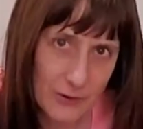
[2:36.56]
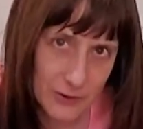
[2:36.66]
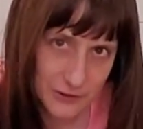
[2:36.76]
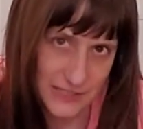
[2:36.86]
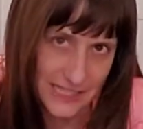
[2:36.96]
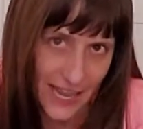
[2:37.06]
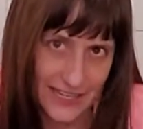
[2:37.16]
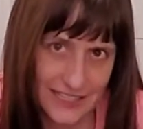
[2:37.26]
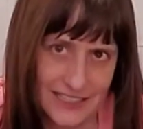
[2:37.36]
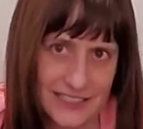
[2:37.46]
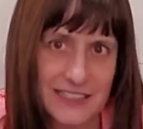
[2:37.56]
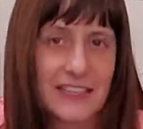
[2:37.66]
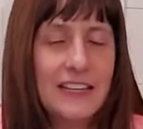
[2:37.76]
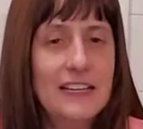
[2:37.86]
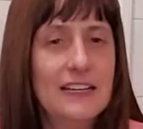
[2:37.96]
of static,
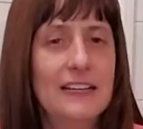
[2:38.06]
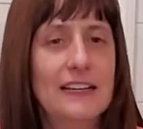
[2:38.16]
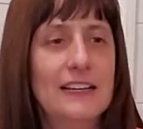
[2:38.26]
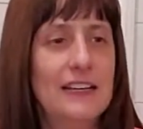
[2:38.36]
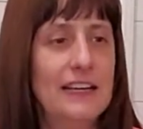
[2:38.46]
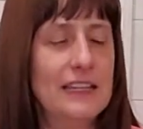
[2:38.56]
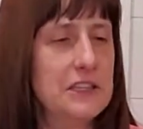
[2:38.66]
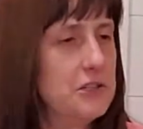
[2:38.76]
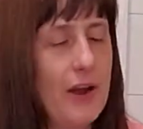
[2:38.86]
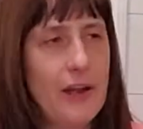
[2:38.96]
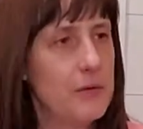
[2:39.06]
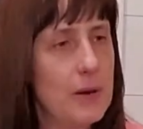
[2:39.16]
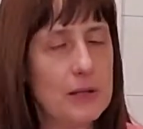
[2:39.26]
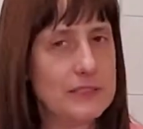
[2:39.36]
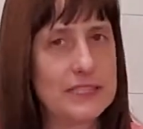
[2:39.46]
the dryer
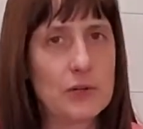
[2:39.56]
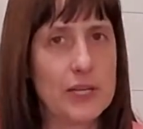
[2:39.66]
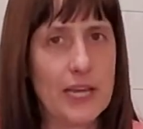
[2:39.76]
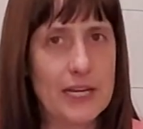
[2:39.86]
balls don't cut